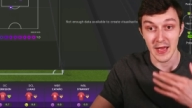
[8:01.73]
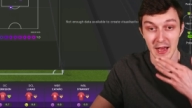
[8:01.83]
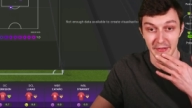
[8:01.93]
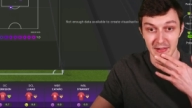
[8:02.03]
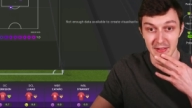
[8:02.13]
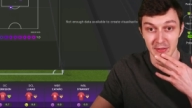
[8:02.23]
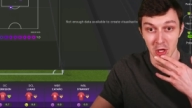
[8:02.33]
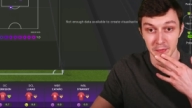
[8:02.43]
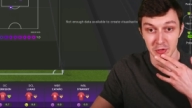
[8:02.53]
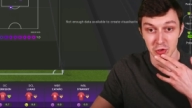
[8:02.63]

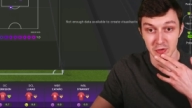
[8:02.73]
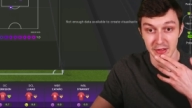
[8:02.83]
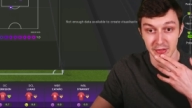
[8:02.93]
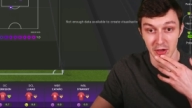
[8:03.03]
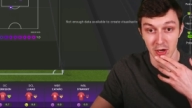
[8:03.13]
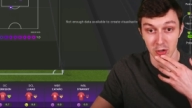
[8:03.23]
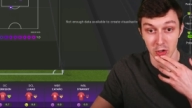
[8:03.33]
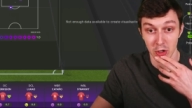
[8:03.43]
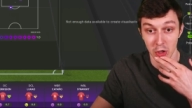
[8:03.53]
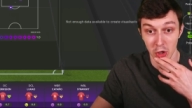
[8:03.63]
Atletico Madrid are
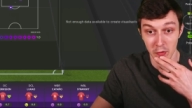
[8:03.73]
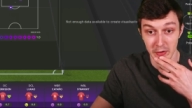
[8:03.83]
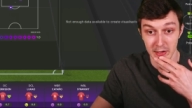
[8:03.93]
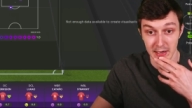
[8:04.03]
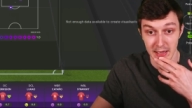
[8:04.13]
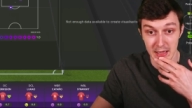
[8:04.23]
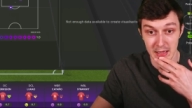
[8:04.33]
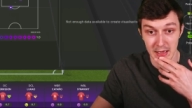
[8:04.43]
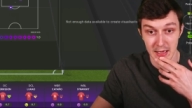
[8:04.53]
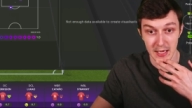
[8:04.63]

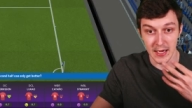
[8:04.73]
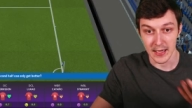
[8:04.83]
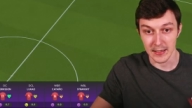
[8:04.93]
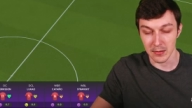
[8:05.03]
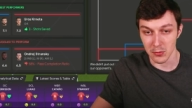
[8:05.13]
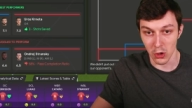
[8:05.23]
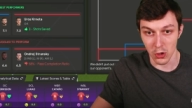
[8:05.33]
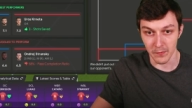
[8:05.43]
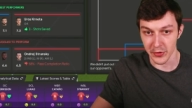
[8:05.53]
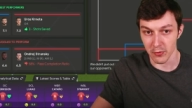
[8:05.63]
currently not
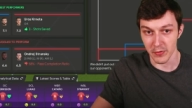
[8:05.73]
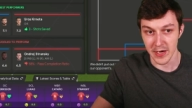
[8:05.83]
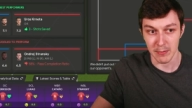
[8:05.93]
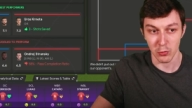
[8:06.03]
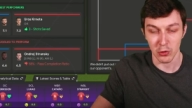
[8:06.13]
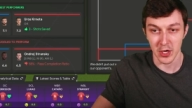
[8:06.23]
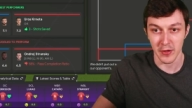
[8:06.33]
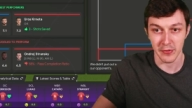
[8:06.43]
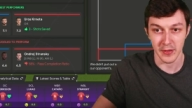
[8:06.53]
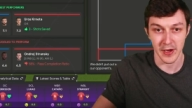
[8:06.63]
on the screen. We'll look at
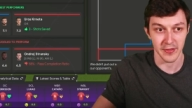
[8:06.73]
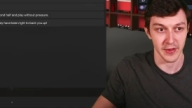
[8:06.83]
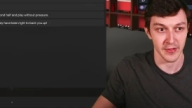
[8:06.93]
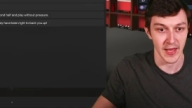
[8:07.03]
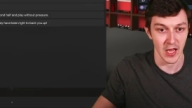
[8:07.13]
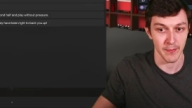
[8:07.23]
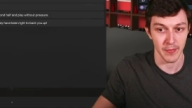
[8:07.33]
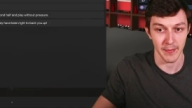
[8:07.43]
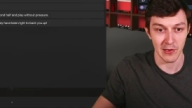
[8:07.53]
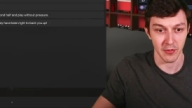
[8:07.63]
those guys in a second,
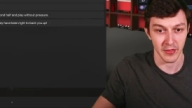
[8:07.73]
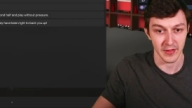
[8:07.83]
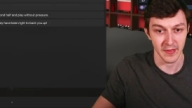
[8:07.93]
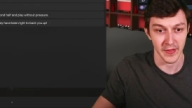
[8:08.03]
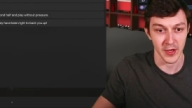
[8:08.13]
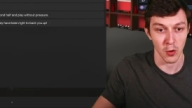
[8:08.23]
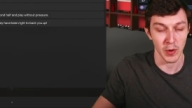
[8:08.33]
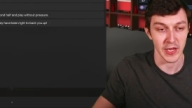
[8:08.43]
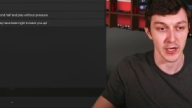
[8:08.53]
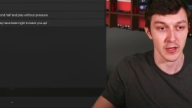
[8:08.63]
but by looking at things, I think they are
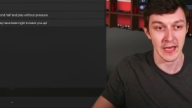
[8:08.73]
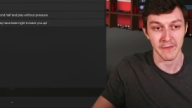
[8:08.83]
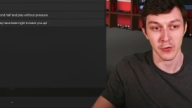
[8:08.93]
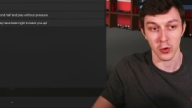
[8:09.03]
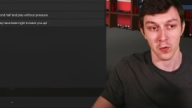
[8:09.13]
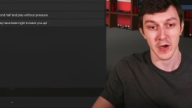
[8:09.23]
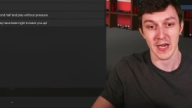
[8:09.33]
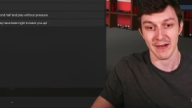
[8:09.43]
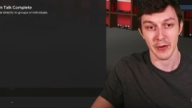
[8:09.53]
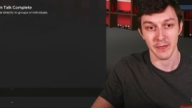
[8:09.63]
winning because they have got a green
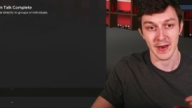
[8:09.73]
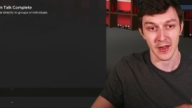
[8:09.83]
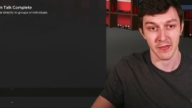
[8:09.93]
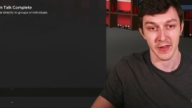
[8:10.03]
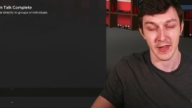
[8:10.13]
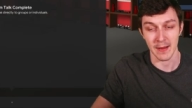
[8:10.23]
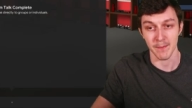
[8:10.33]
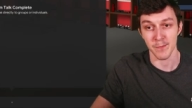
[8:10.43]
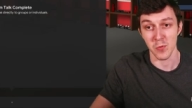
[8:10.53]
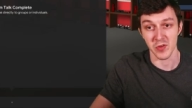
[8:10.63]
arrow next to their name
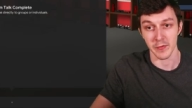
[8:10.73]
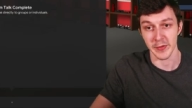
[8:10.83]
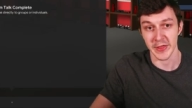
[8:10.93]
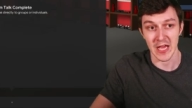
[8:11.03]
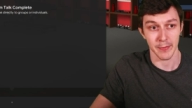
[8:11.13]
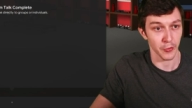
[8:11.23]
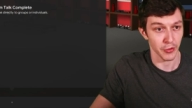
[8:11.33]
moving up the table.